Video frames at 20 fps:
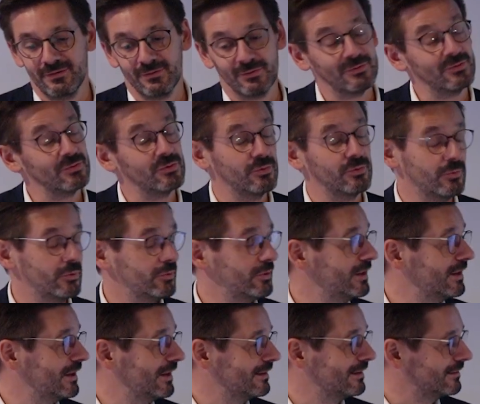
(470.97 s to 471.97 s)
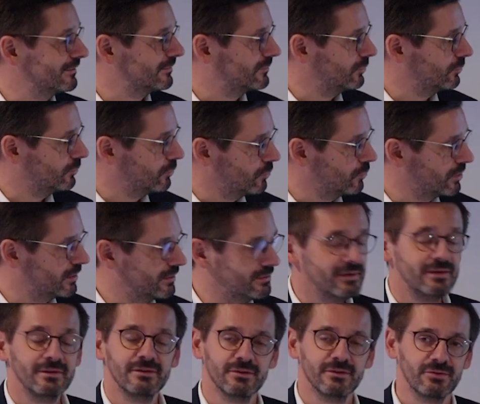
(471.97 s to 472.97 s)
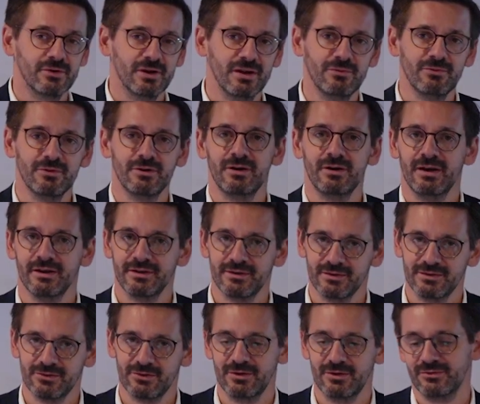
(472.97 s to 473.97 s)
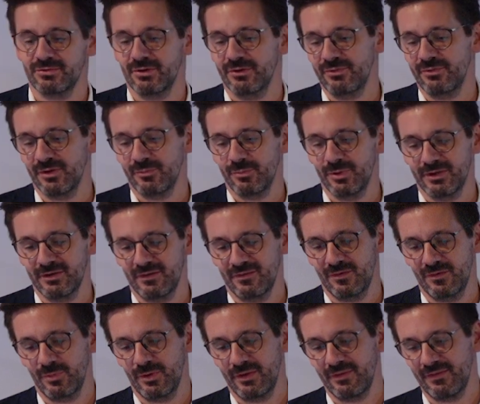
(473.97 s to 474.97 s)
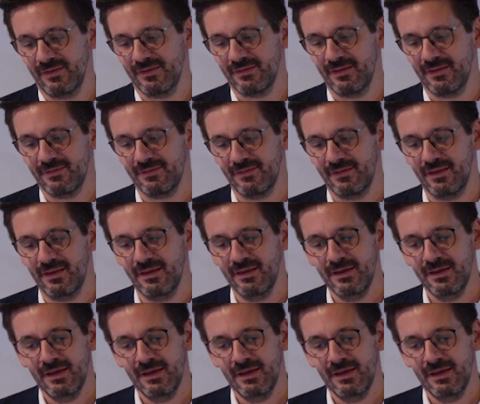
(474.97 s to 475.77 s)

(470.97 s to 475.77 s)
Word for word: So to communicate and to warn the driver, other traffic participants, as I say,